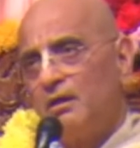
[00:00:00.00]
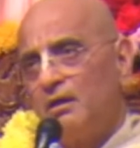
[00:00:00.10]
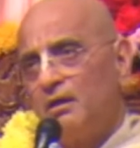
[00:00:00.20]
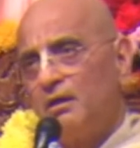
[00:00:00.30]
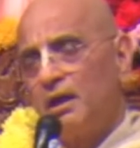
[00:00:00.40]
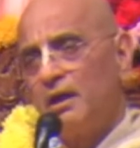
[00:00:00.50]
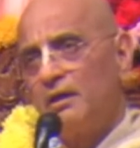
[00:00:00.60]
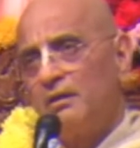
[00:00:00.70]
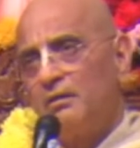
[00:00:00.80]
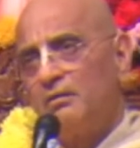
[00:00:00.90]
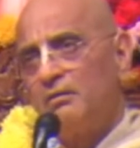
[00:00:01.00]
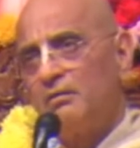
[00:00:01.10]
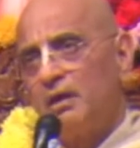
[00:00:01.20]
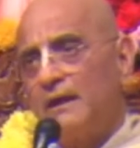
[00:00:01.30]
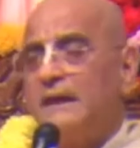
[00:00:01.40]
And
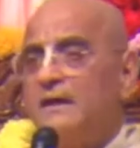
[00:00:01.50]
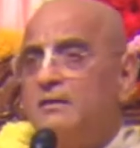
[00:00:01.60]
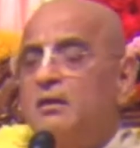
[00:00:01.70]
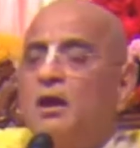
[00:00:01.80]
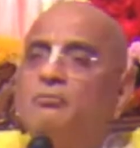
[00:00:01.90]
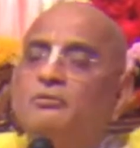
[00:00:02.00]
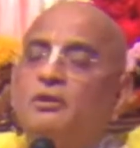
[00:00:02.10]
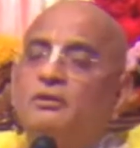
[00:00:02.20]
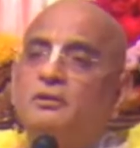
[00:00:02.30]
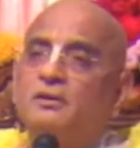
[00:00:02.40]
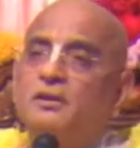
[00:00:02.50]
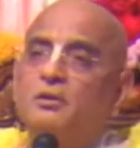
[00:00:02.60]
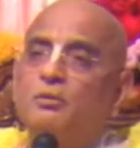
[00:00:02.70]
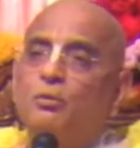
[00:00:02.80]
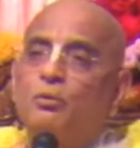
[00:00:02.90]
at that time,
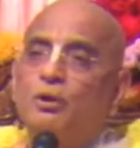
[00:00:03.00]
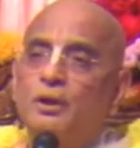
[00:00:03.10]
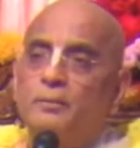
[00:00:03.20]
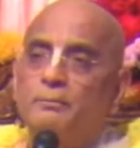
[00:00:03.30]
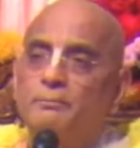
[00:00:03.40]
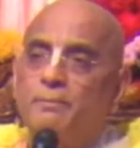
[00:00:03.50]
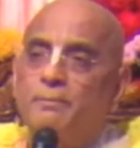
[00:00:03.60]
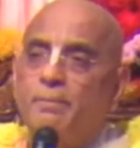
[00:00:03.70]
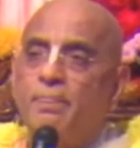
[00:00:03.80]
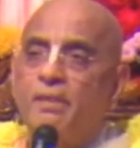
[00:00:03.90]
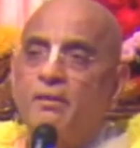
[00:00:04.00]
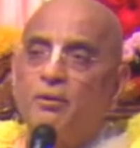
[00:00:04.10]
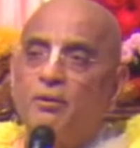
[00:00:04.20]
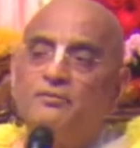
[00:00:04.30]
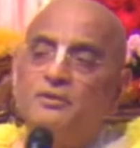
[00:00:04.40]
Satyavati told him,
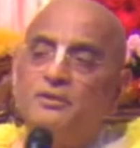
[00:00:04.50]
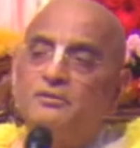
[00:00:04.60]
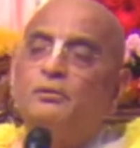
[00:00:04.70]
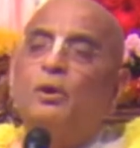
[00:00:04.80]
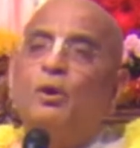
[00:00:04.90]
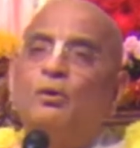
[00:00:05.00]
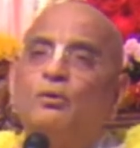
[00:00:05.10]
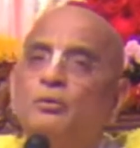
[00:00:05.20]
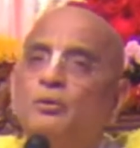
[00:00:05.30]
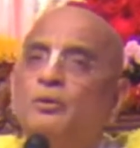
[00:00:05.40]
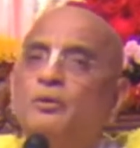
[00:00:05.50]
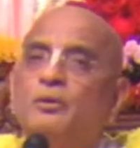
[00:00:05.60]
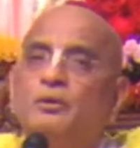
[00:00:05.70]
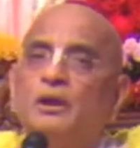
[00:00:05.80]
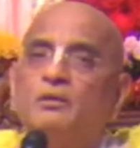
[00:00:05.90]
when she saw
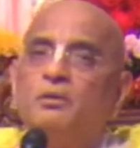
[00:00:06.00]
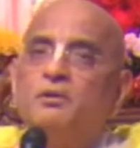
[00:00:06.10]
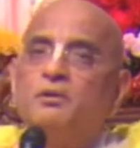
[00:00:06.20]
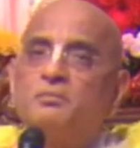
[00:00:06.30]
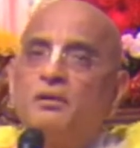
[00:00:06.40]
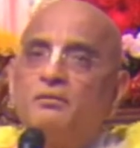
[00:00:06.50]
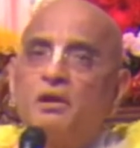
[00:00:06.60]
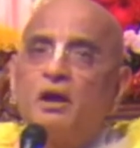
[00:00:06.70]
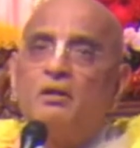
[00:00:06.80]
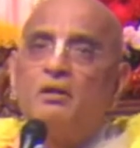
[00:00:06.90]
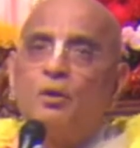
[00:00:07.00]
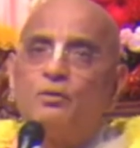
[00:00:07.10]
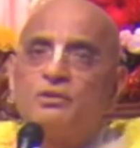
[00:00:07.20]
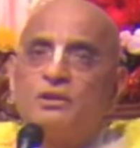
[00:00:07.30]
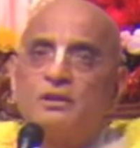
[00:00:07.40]
that Bhishma is
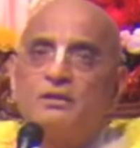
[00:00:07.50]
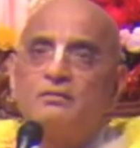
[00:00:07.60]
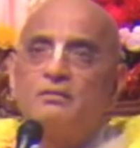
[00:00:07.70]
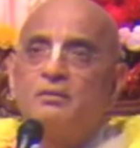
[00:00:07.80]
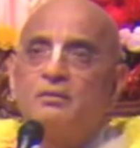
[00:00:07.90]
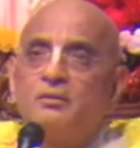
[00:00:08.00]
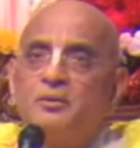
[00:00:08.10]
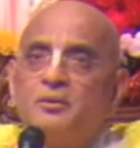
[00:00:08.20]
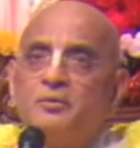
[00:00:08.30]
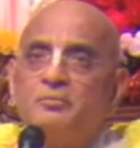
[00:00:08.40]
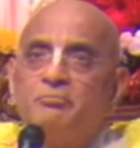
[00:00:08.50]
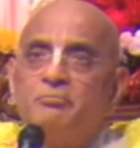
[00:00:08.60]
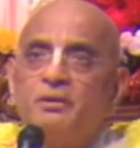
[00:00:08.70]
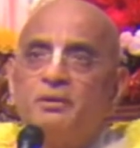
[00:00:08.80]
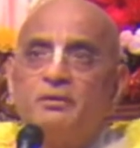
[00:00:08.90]
undaunted,
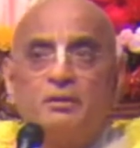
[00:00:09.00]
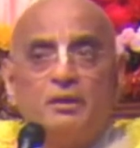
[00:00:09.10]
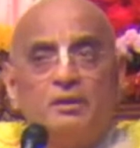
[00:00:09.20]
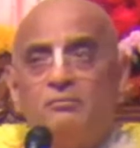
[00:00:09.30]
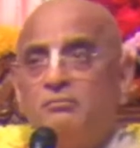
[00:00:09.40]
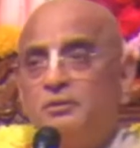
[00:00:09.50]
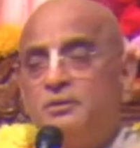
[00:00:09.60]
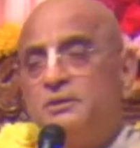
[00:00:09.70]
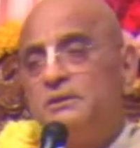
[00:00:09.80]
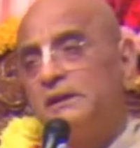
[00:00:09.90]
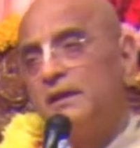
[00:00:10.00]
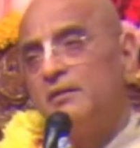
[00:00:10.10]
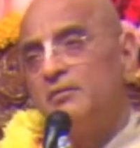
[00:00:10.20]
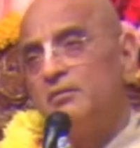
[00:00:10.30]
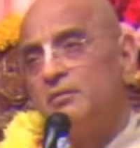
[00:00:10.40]
and then she
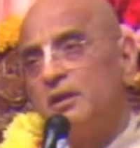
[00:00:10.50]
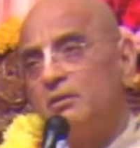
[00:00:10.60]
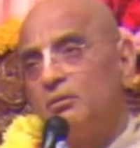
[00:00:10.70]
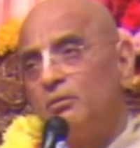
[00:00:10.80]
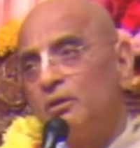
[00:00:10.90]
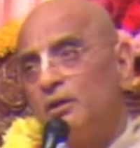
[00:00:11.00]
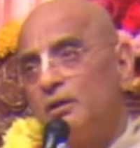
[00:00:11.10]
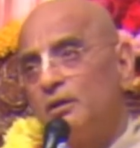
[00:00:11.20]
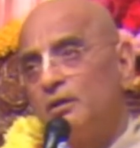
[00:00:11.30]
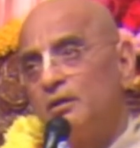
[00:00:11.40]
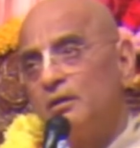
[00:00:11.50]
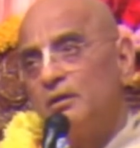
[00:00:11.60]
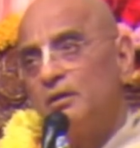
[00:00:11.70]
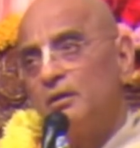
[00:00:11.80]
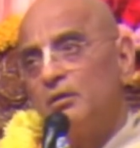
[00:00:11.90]
said that, look,
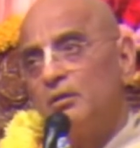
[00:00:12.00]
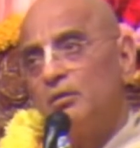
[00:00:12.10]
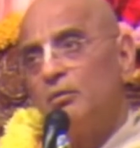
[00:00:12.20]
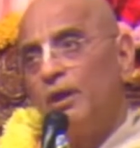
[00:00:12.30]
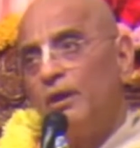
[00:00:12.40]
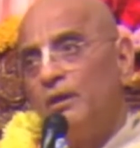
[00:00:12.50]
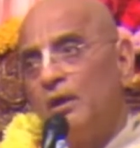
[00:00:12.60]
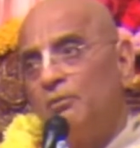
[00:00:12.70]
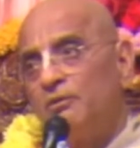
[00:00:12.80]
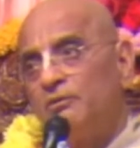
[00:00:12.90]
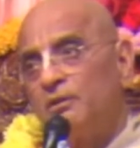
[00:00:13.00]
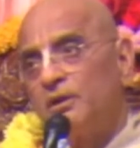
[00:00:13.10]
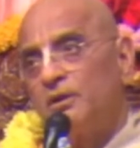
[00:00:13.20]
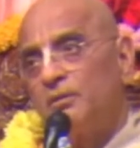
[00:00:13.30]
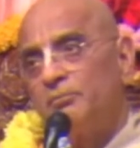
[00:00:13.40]
when I was
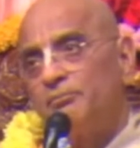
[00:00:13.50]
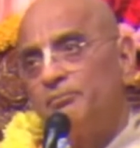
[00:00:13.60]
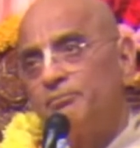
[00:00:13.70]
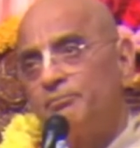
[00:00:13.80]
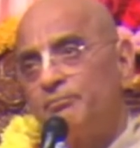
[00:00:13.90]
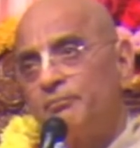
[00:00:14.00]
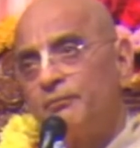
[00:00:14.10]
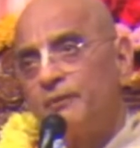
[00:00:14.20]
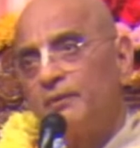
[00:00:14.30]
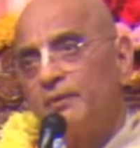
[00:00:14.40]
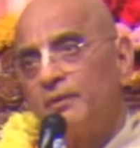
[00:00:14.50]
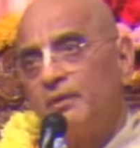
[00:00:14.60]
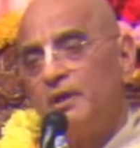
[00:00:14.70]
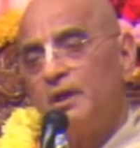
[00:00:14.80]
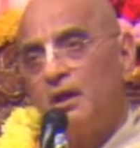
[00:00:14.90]
a
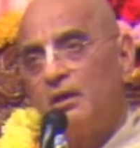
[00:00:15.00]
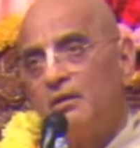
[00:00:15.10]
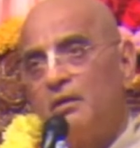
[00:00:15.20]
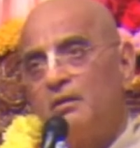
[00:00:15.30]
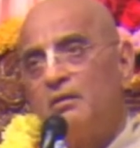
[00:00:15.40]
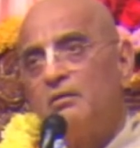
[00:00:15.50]
young girl,